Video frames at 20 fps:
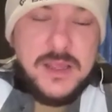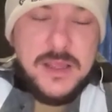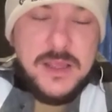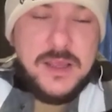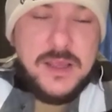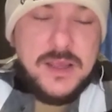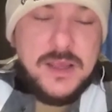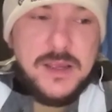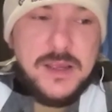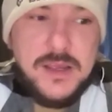
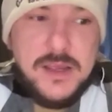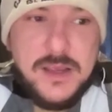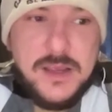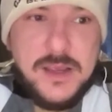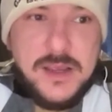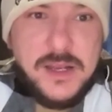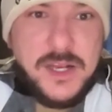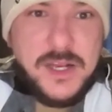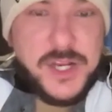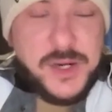
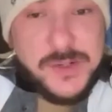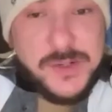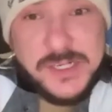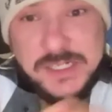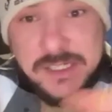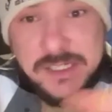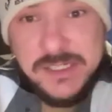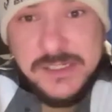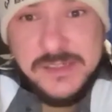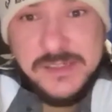
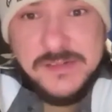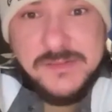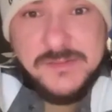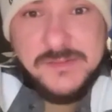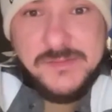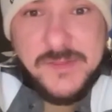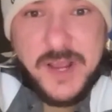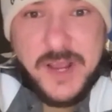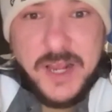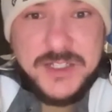lyrics.
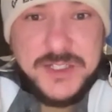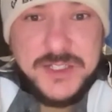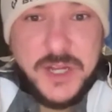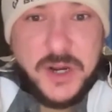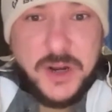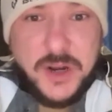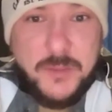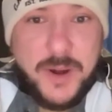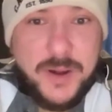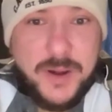I
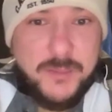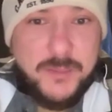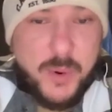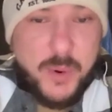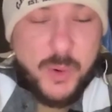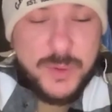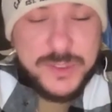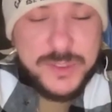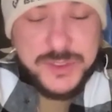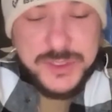started writing
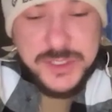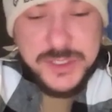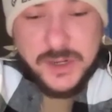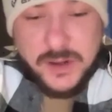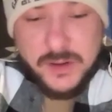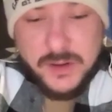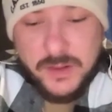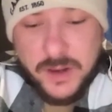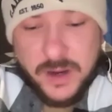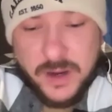poetry
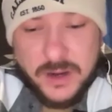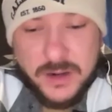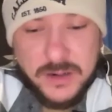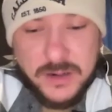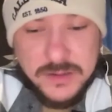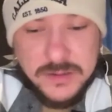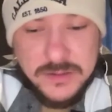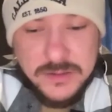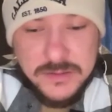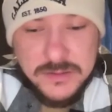down
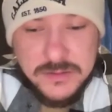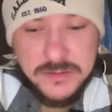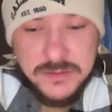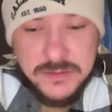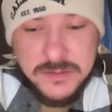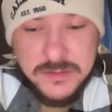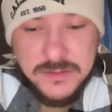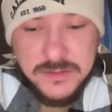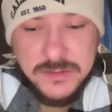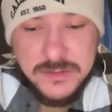there.
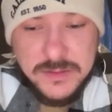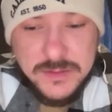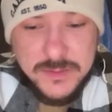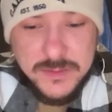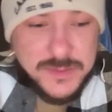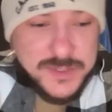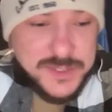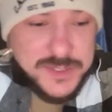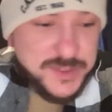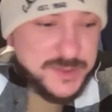
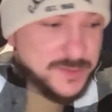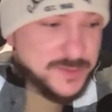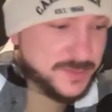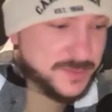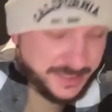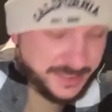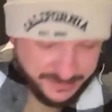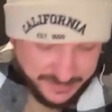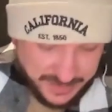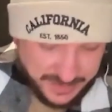And what's the
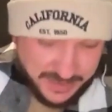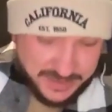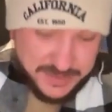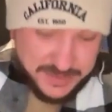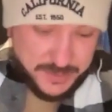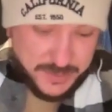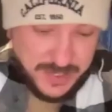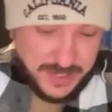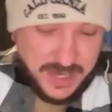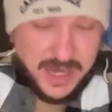weird thing
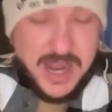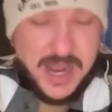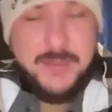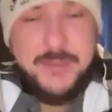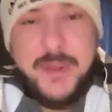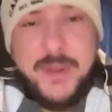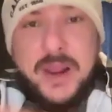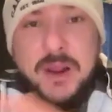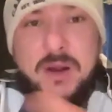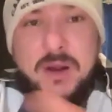is when I
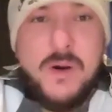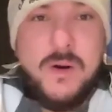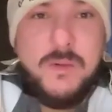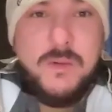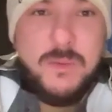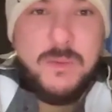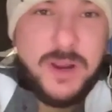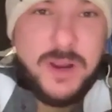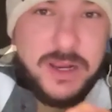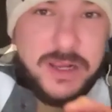got back
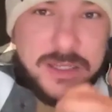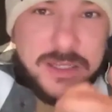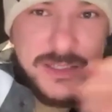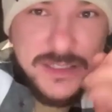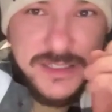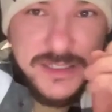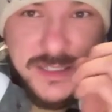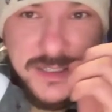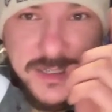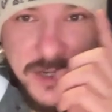home, right?
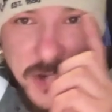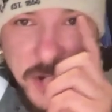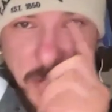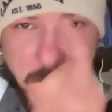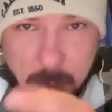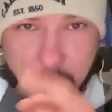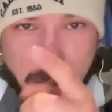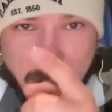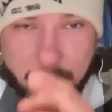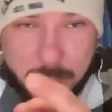
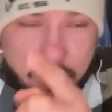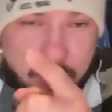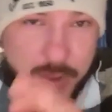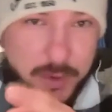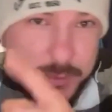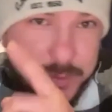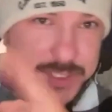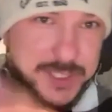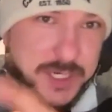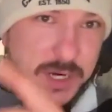My
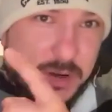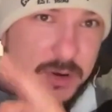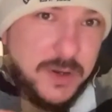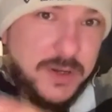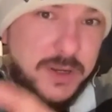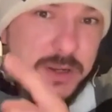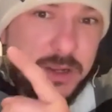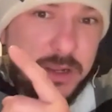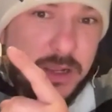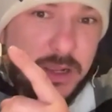brother was
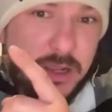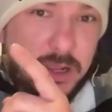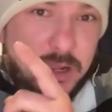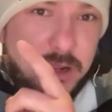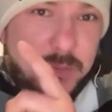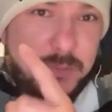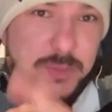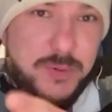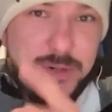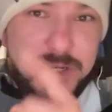already
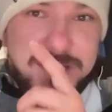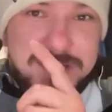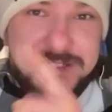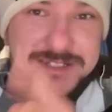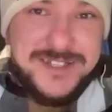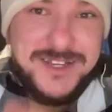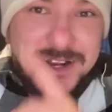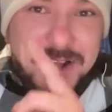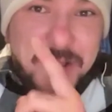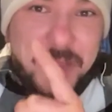putting
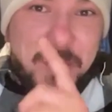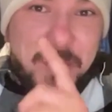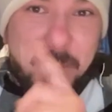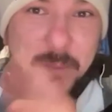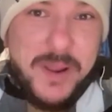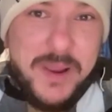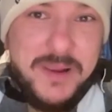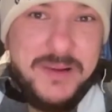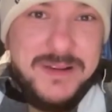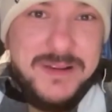shit on the
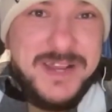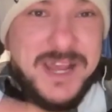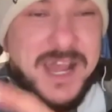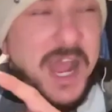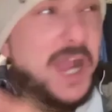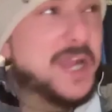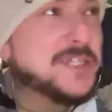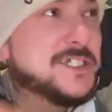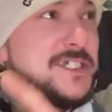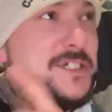mic.
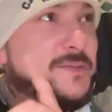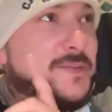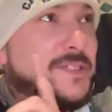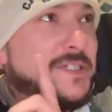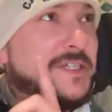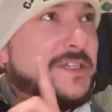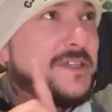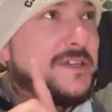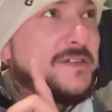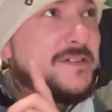Actually, it
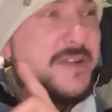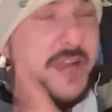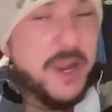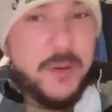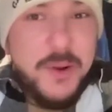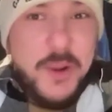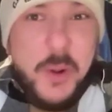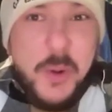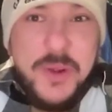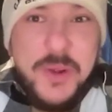was a
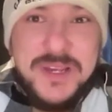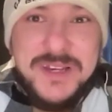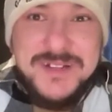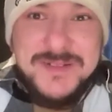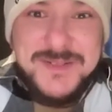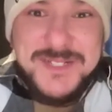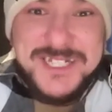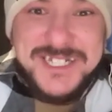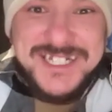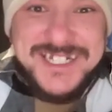
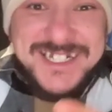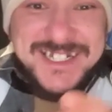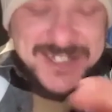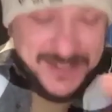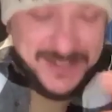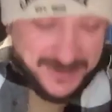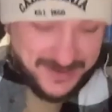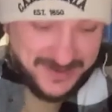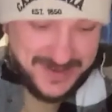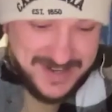karaoke machine.
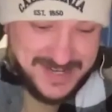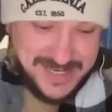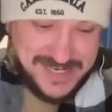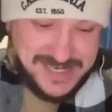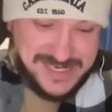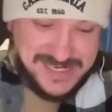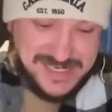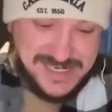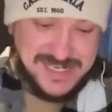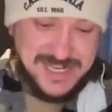So,
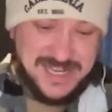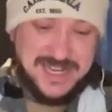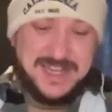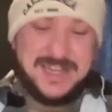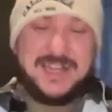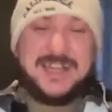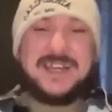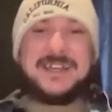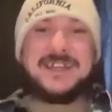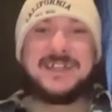yeah,
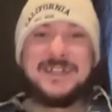yeah,